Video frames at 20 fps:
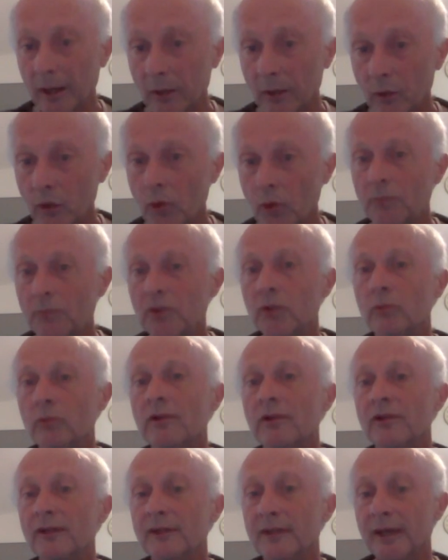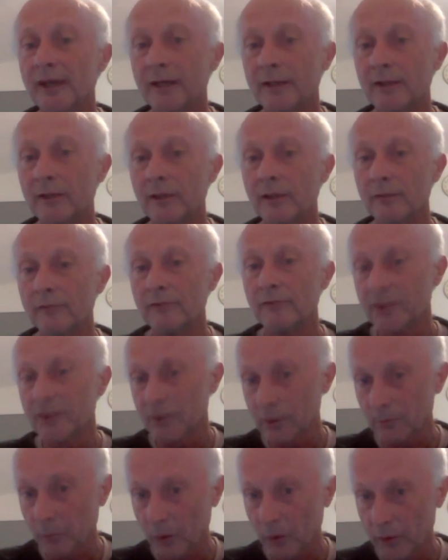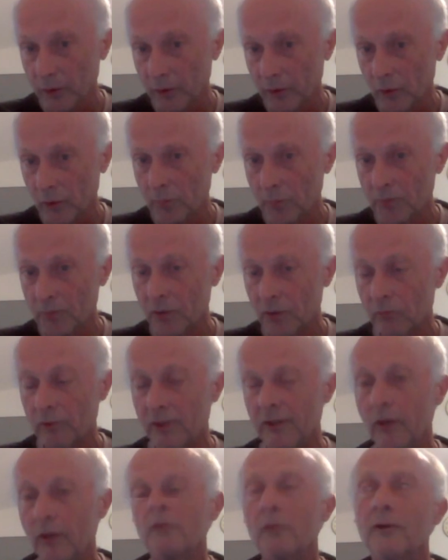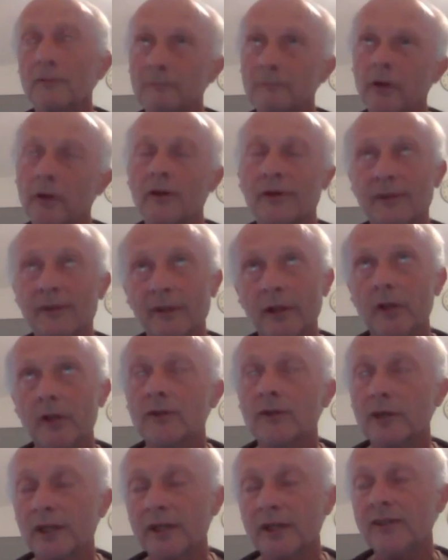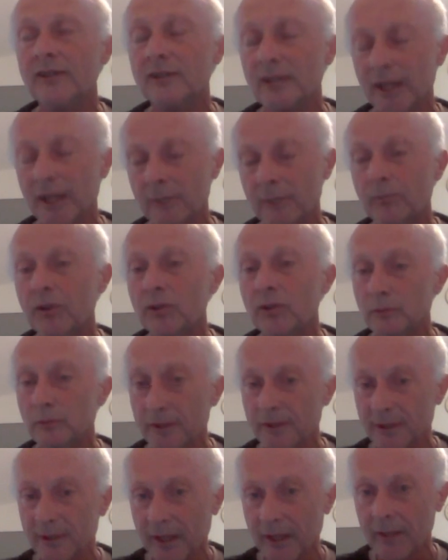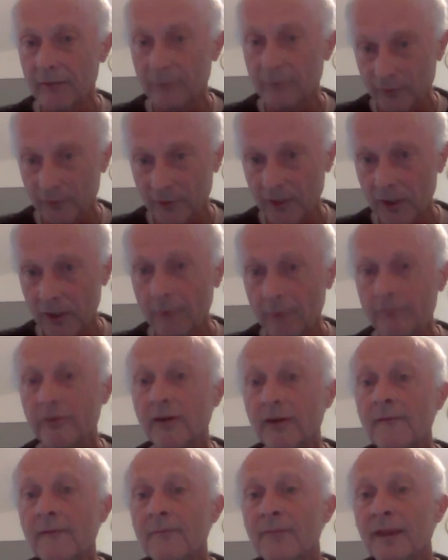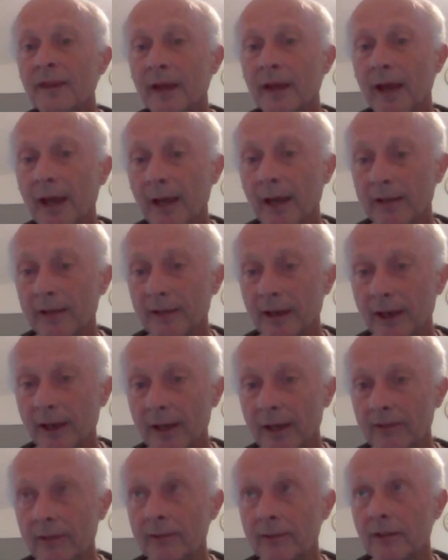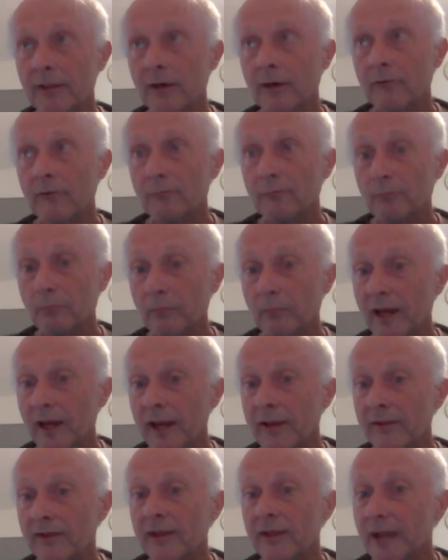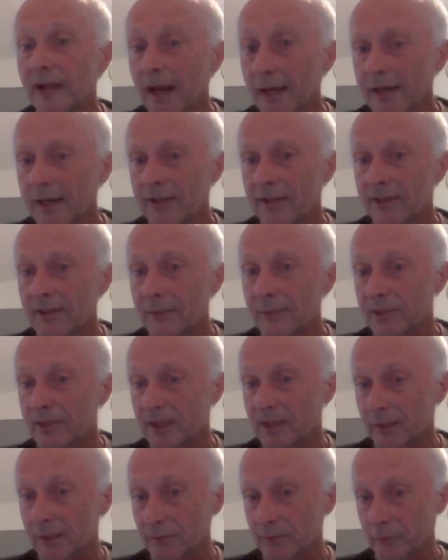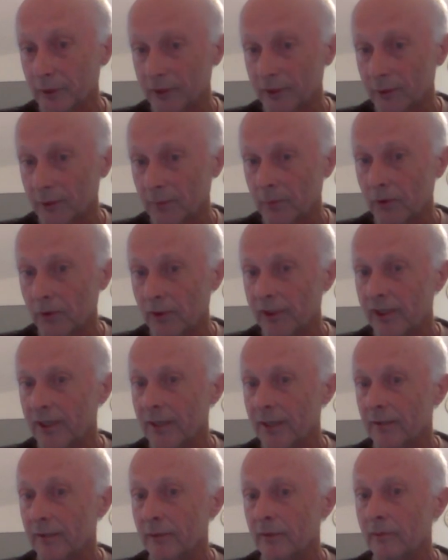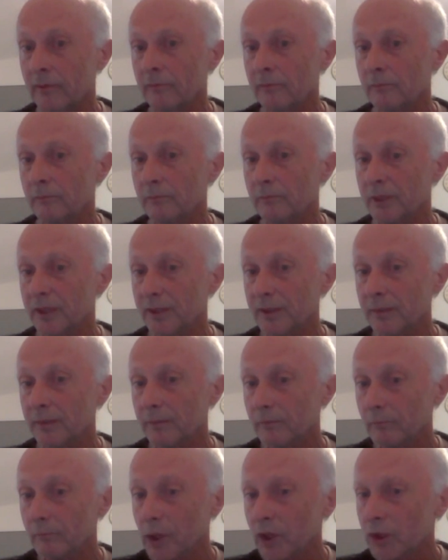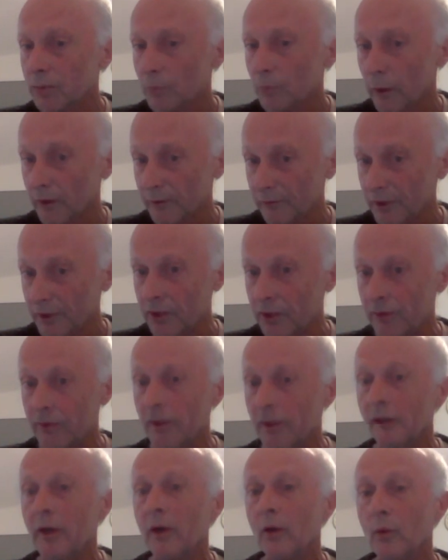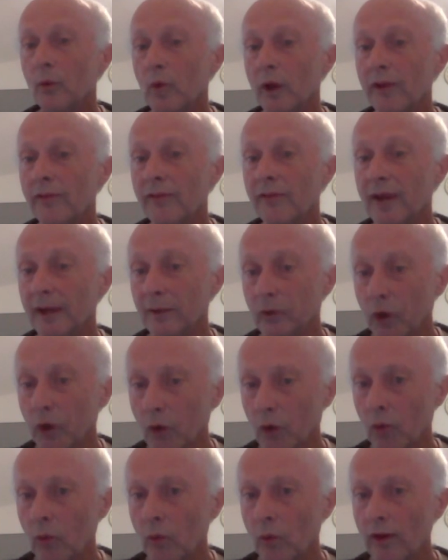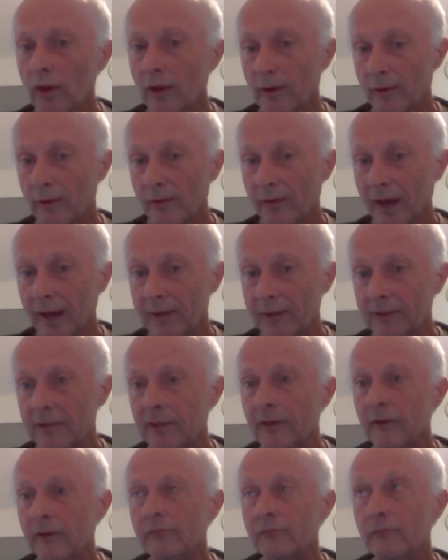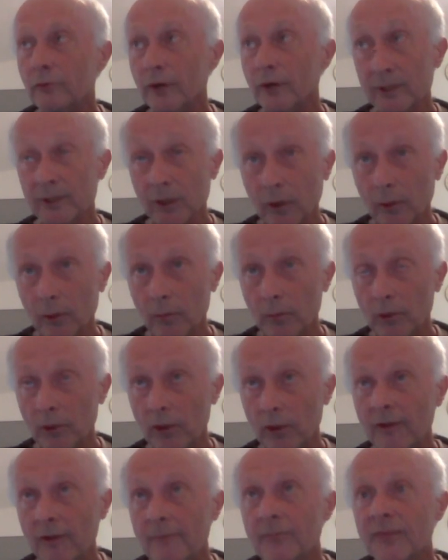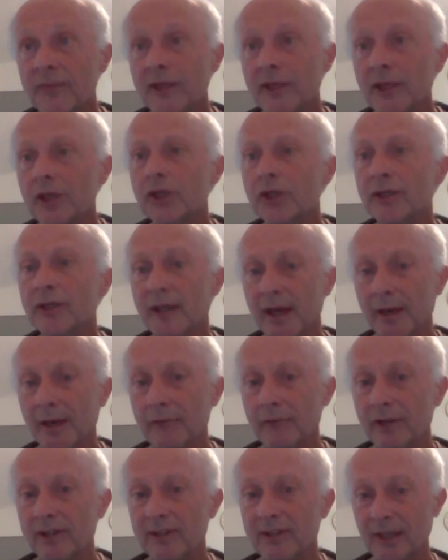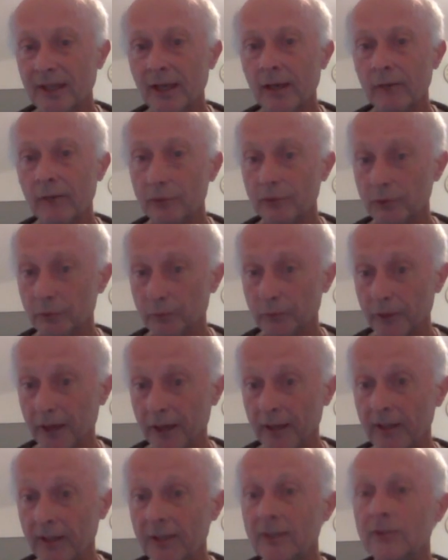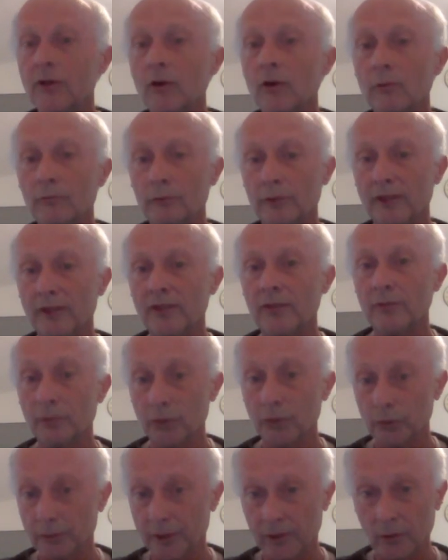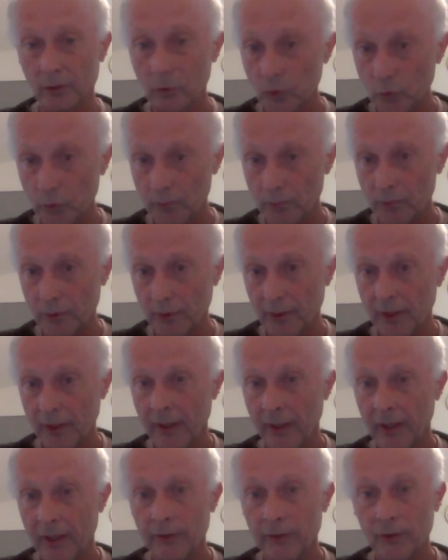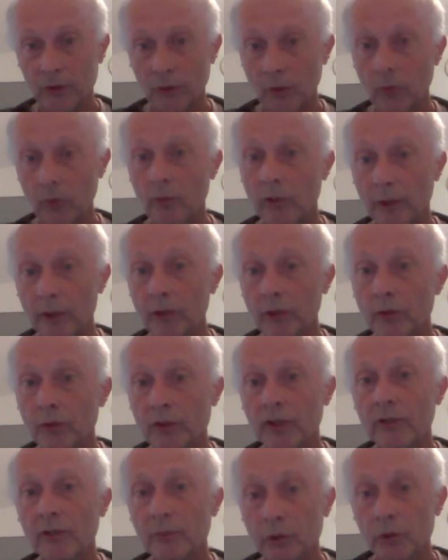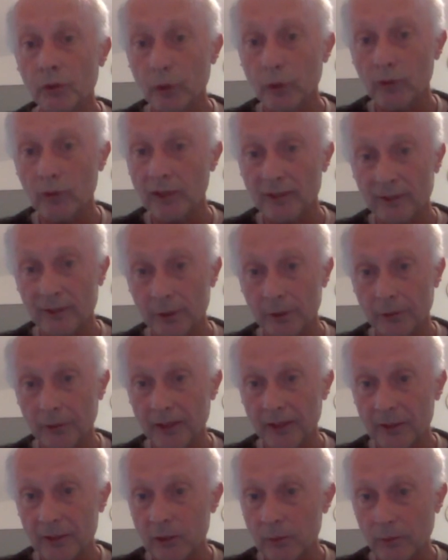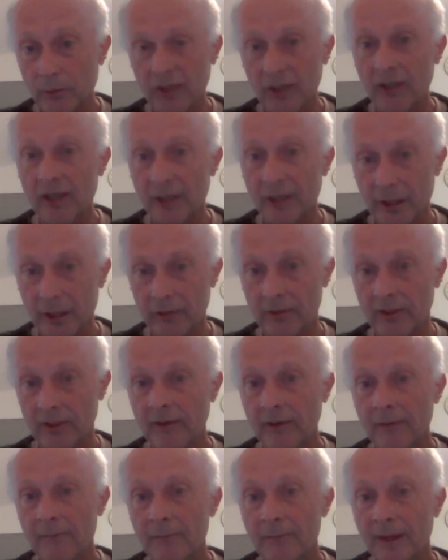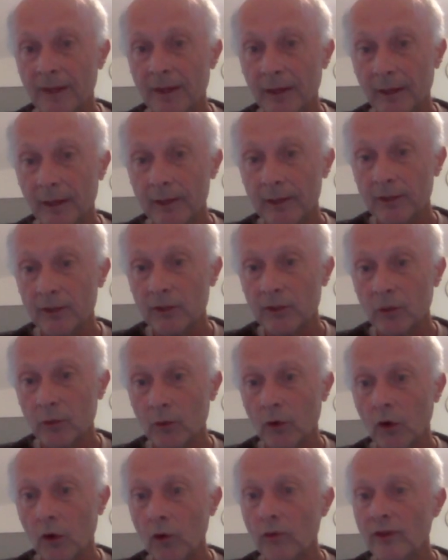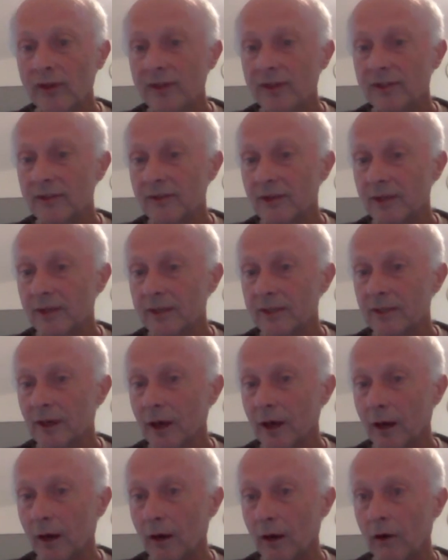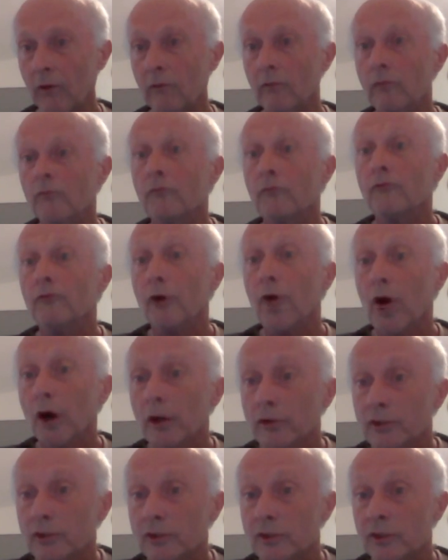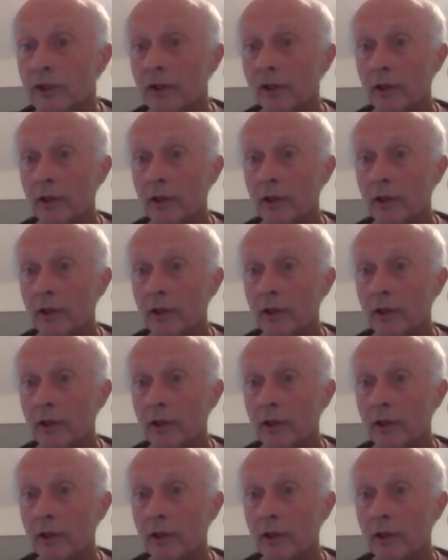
loops, you will detect the fixed point loops, you will, or well, not really detect, but you will take advantage of. And the analysis themselves, for example, can be much more efficient when they know that, for example, each and every cell of an array is overwritten during the loop. And so you know that the array is completely killed. So all these things are, for us,